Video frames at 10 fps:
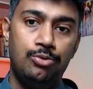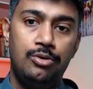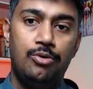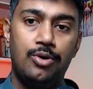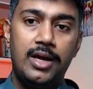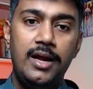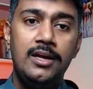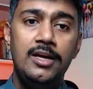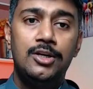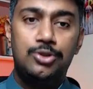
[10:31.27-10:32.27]
Okay,
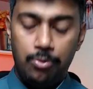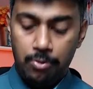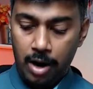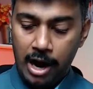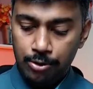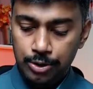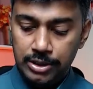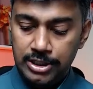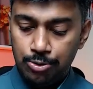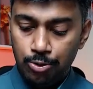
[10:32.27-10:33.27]
so how it
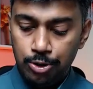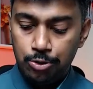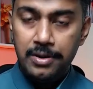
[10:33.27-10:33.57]
is going to be